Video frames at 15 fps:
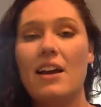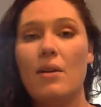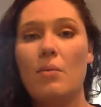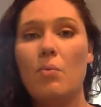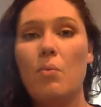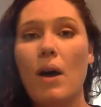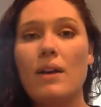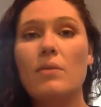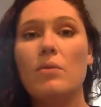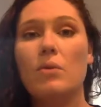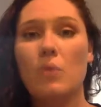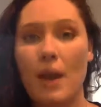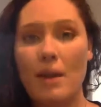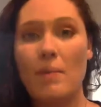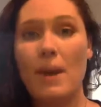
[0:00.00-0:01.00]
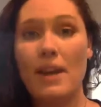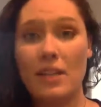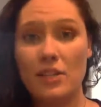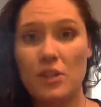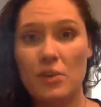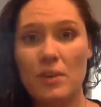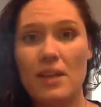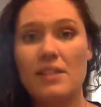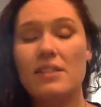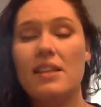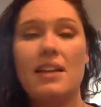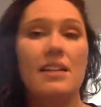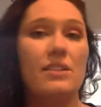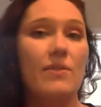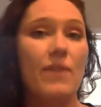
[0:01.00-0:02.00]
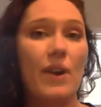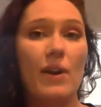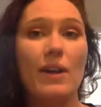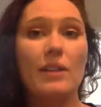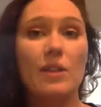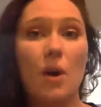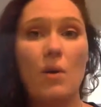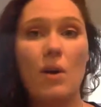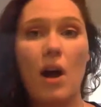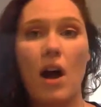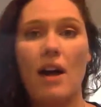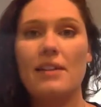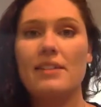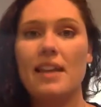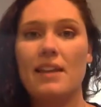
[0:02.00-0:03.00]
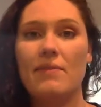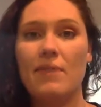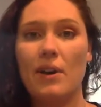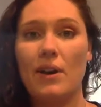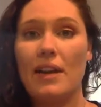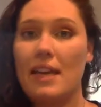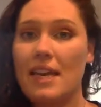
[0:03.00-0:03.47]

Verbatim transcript: One great way to do this that is very low cost and very